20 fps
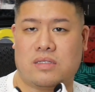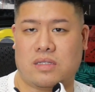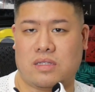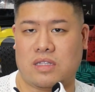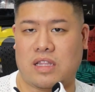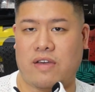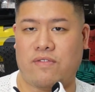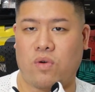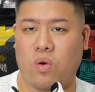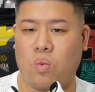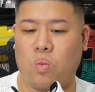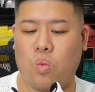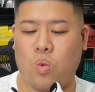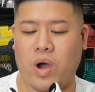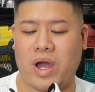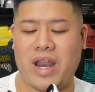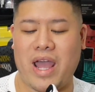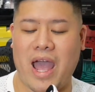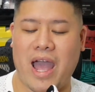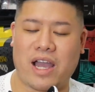level
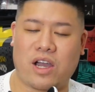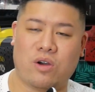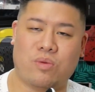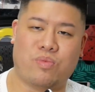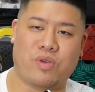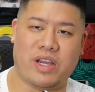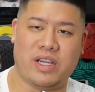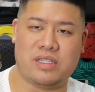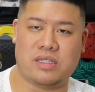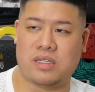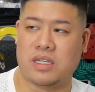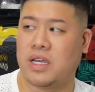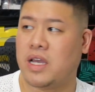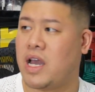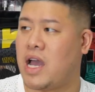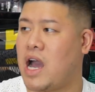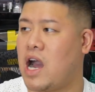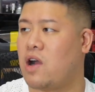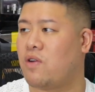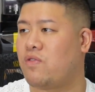1 ankle brace.
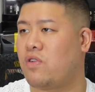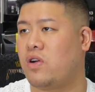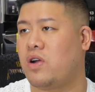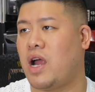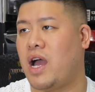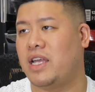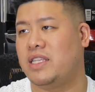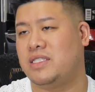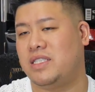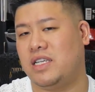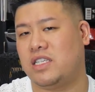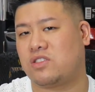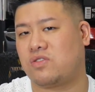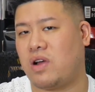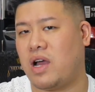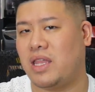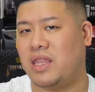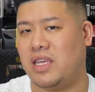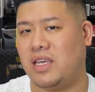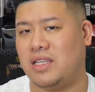However, I did
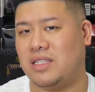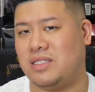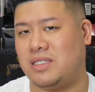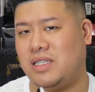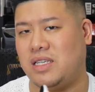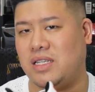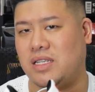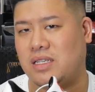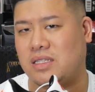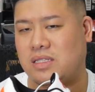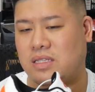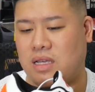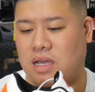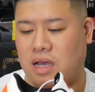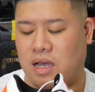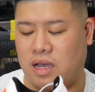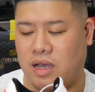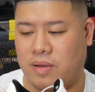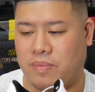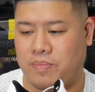try the
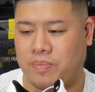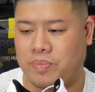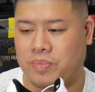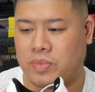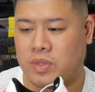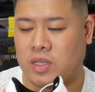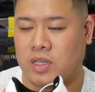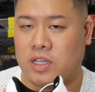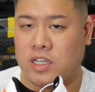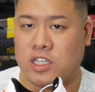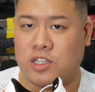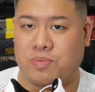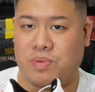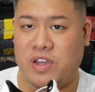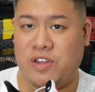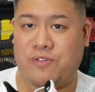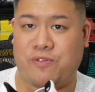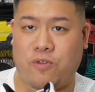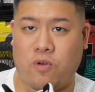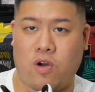Adidas
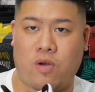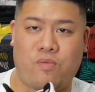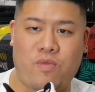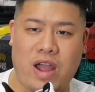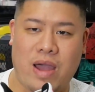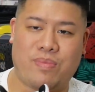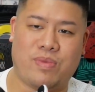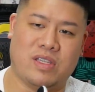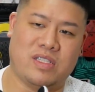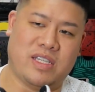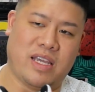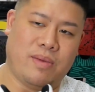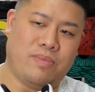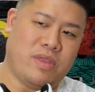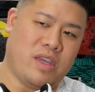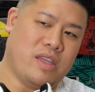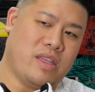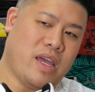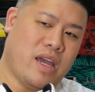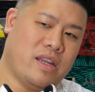Speed Form Wrap, the same
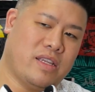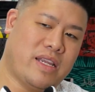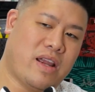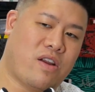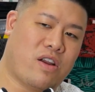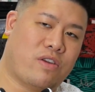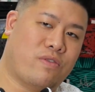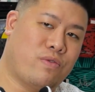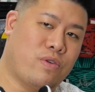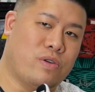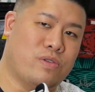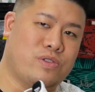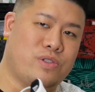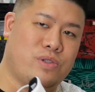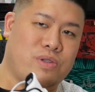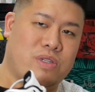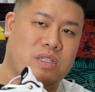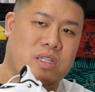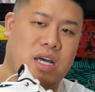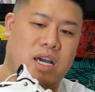thing that Derrick Rose
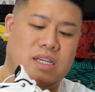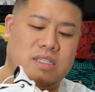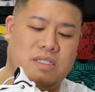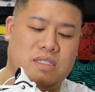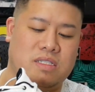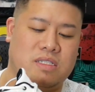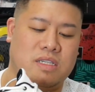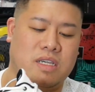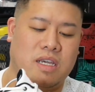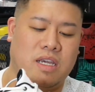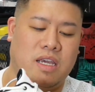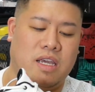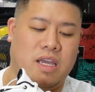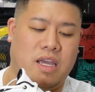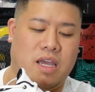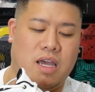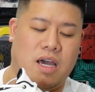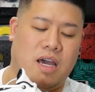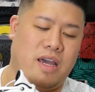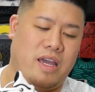utilizes.
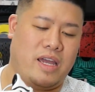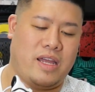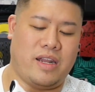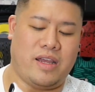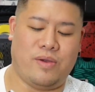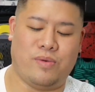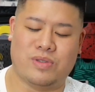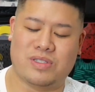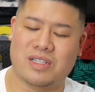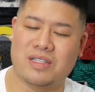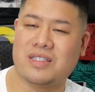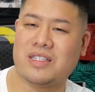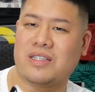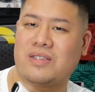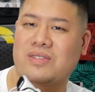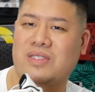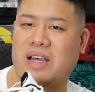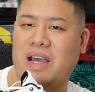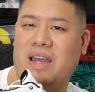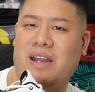And it was a
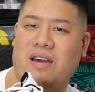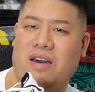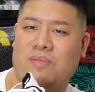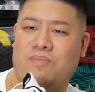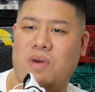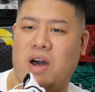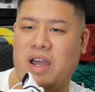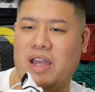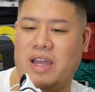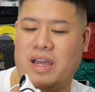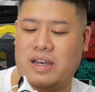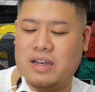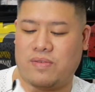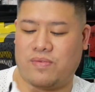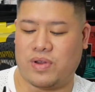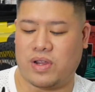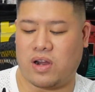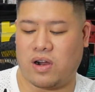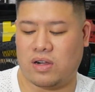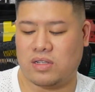little tight on my end in
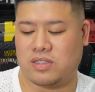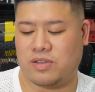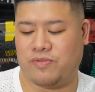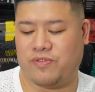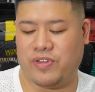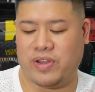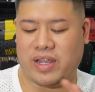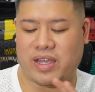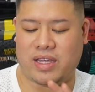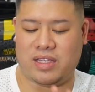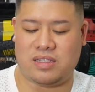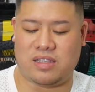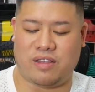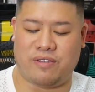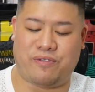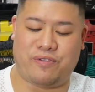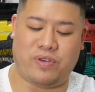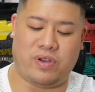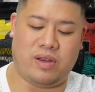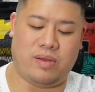regards of fitting into
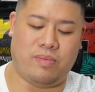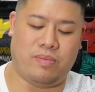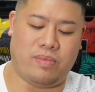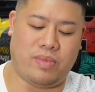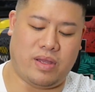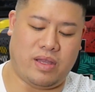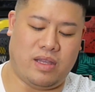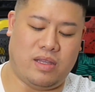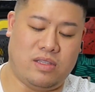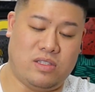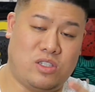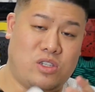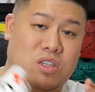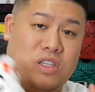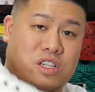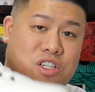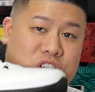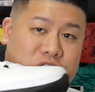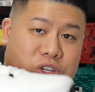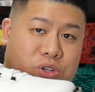the foot, into
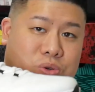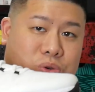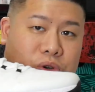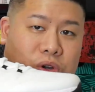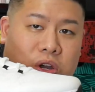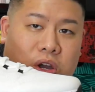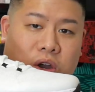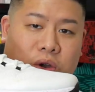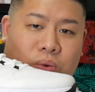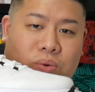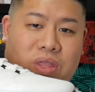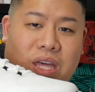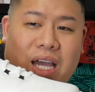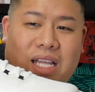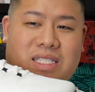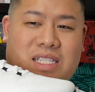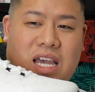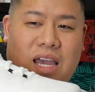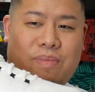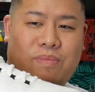the shoe with
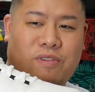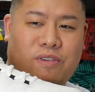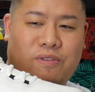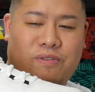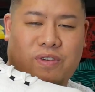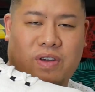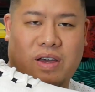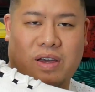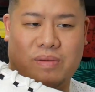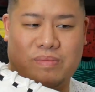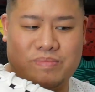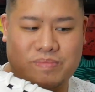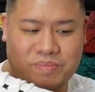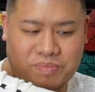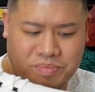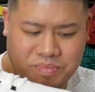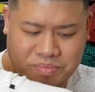that type of,